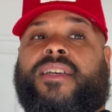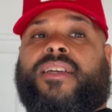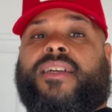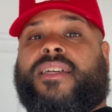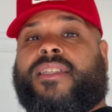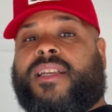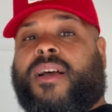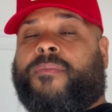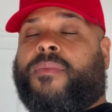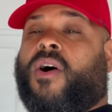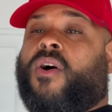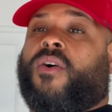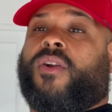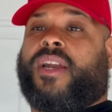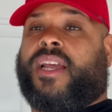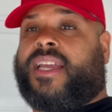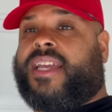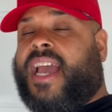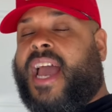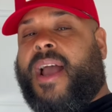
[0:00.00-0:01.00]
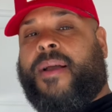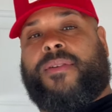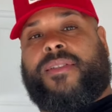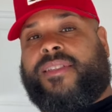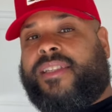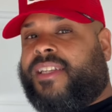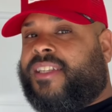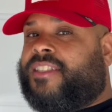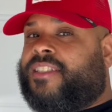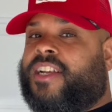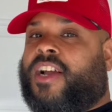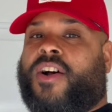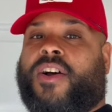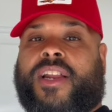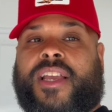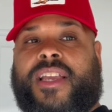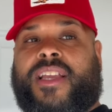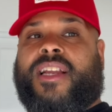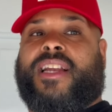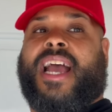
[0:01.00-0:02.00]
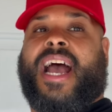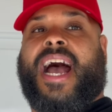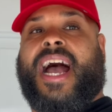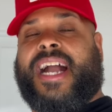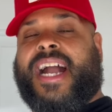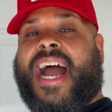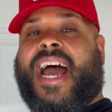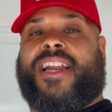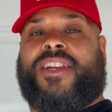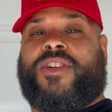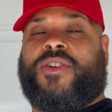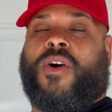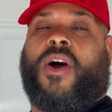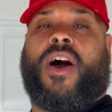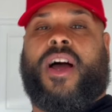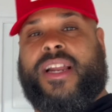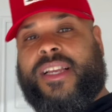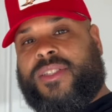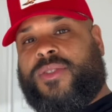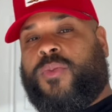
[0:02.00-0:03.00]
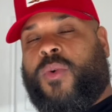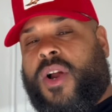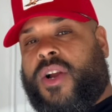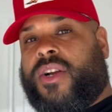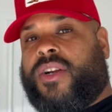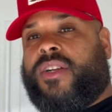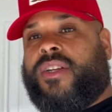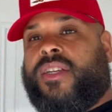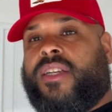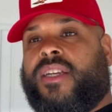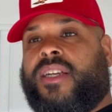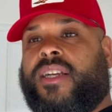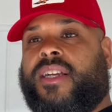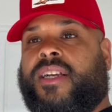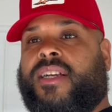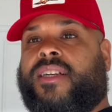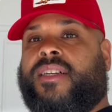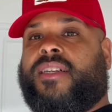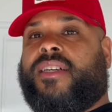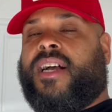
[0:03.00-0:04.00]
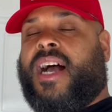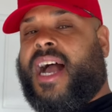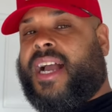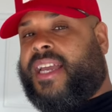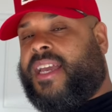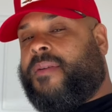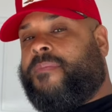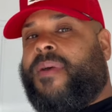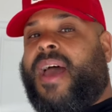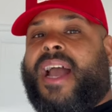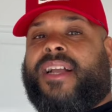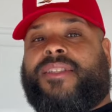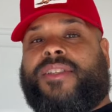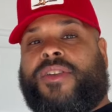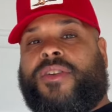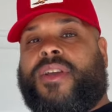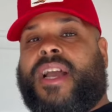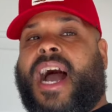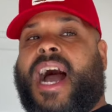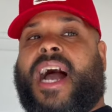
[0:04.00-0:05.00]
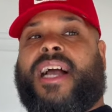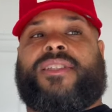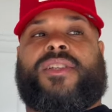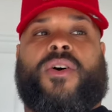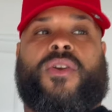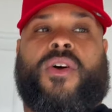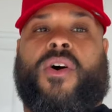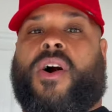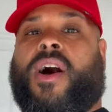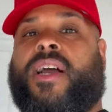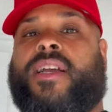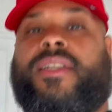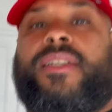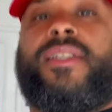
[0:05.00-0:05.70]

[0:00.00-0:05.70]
Cause I'm holding the camera. See, Jody, now I gotta do all this work. I'll get back to you guys, hold on.